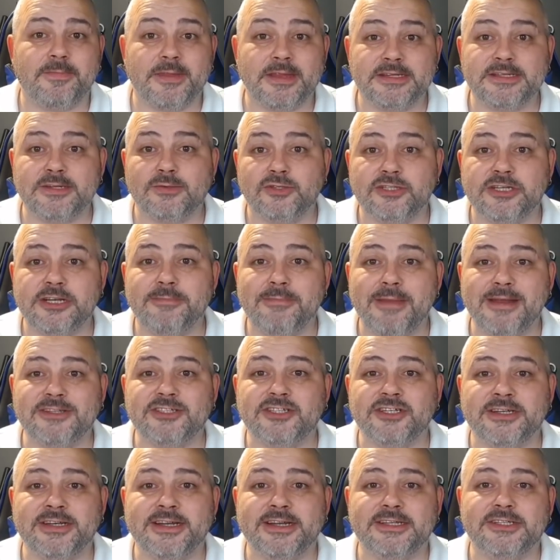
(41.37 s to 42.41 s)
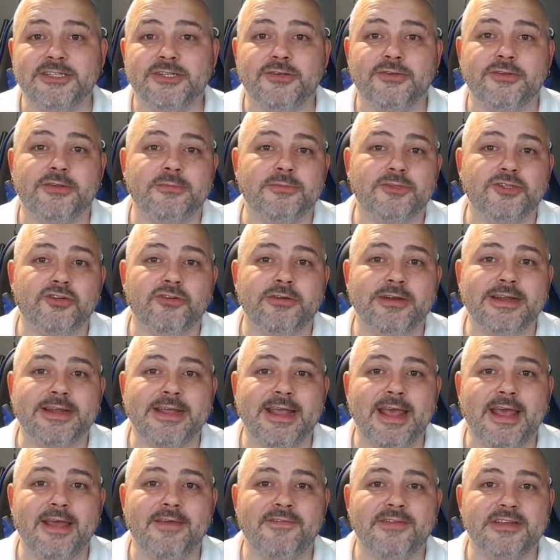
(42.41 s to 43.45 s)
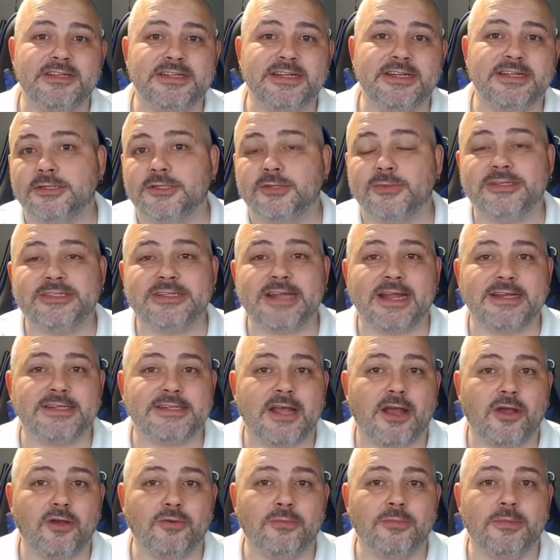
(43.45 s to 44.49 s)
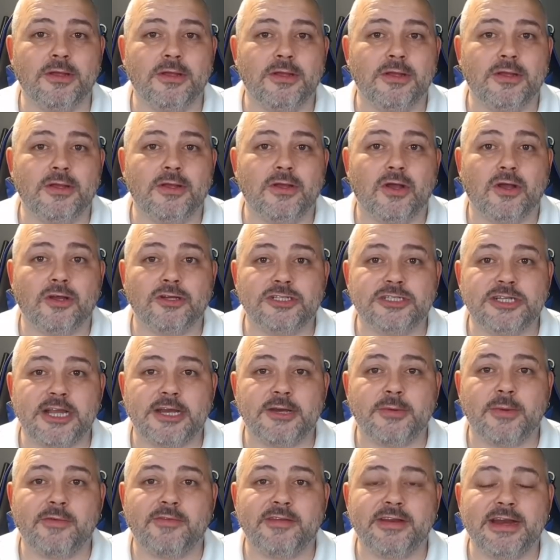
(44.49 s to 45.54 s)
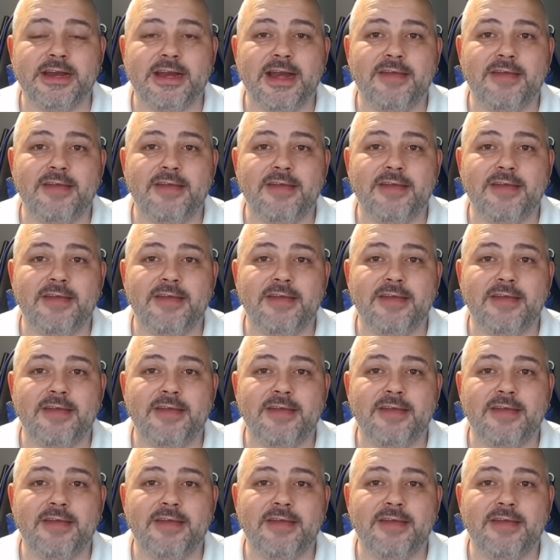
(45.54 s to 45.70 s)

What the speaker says: until she mentioned it to them during a care visit to his dad's home on January the